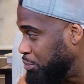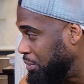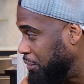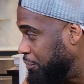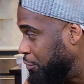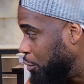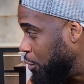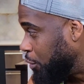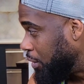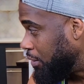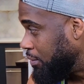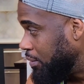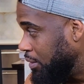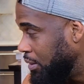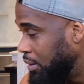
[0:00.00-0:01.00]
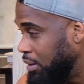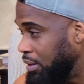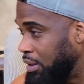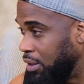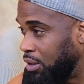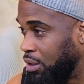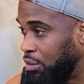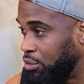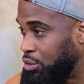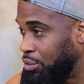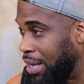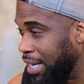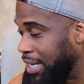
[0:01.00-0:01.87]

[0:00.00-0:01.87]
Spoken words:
me forward, so I